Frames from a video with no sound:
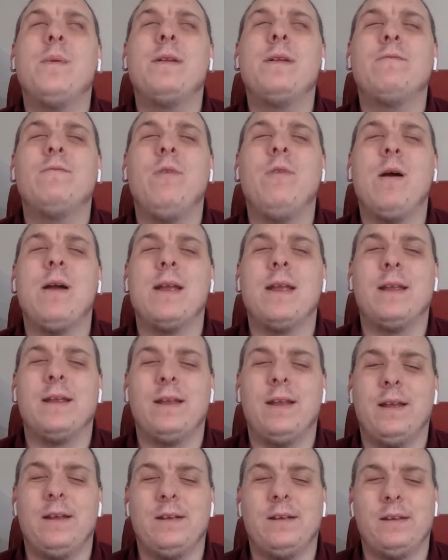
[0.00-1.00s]
right.
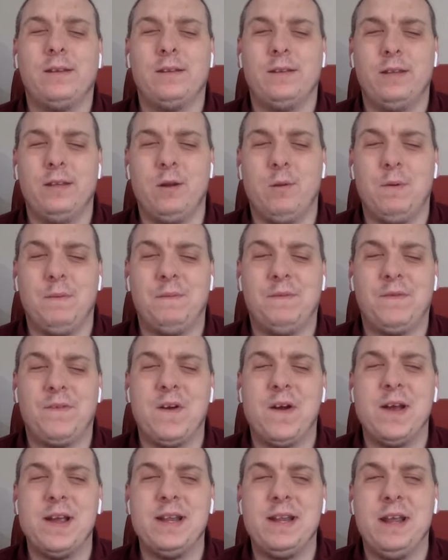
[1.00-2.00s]
On
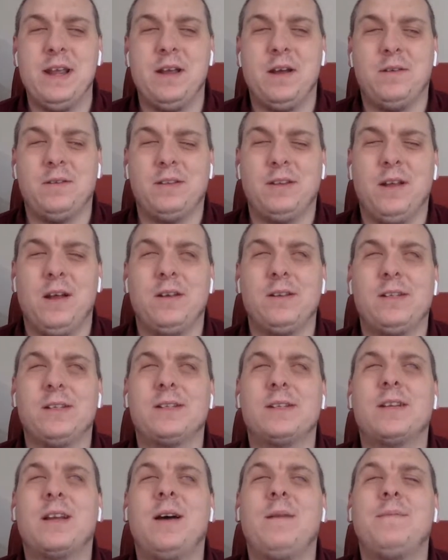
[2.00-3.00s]
Friday, I
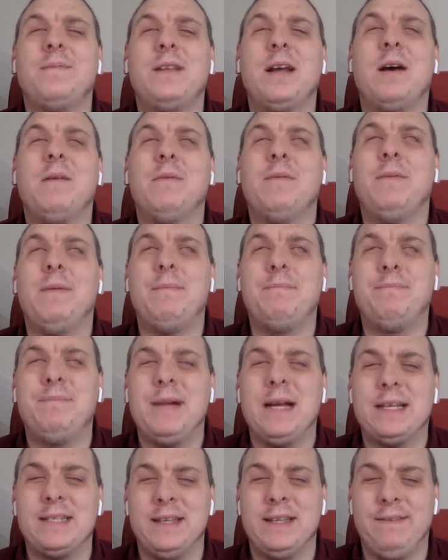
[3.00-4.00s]
just come down with a
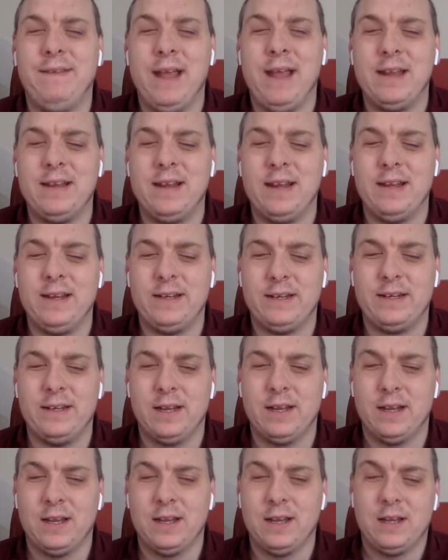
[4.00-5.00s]
massive headache,
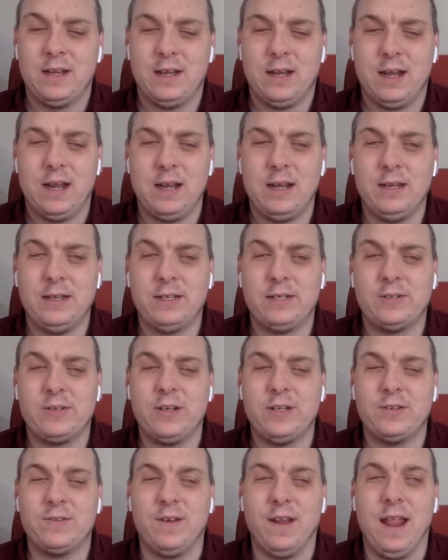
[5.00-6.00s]
and it's
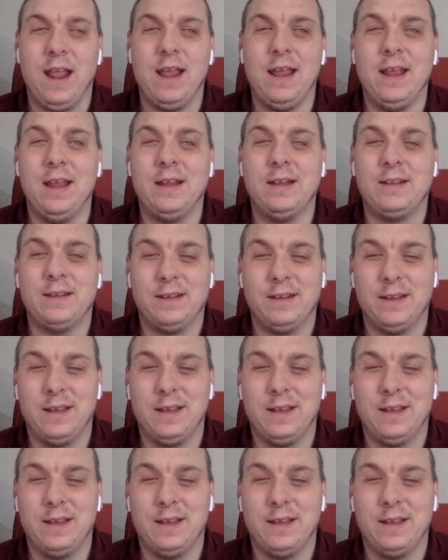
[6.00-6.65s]
stress related.